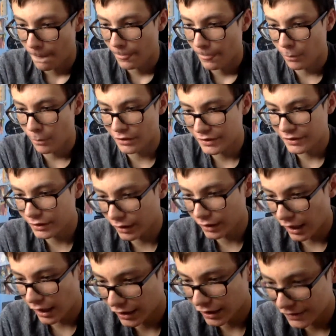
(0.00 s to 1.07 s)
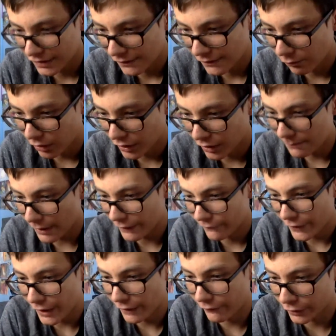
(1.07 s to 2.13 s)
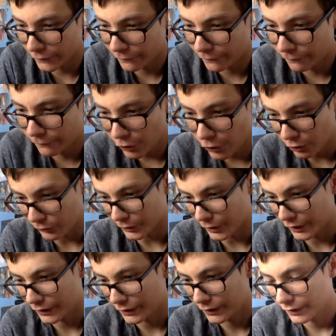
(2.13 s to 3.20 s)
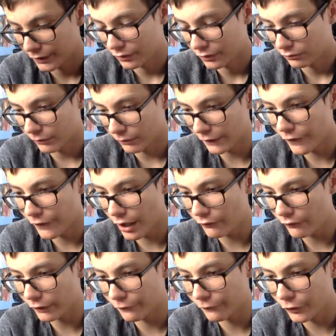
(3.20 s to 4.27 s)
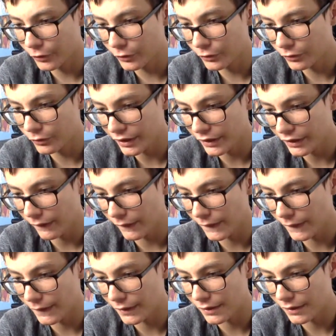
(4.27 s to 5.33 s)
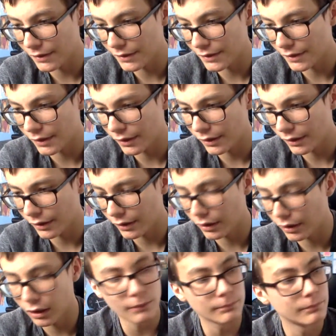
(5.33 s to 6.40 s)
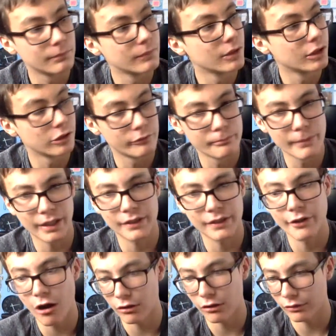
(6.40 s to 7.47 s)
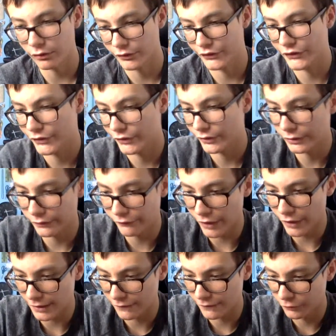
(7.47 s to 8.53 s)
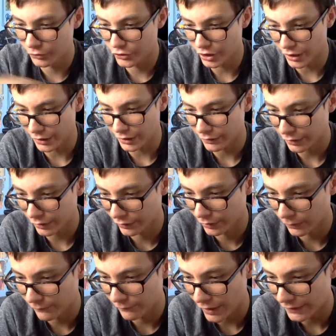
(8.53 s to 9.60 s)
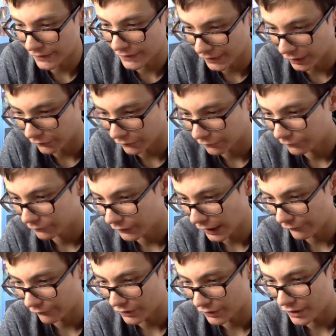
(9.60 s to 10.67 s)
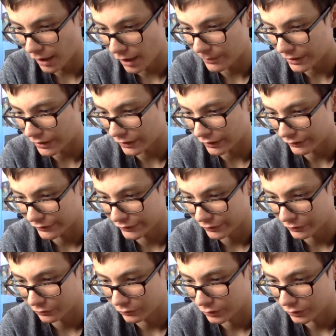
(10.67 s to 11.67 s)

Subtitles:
Martina asks, what is my favorite food? My favorite food is McDonald's, the fast food chain. I love that stuff. I have to stop eating it too.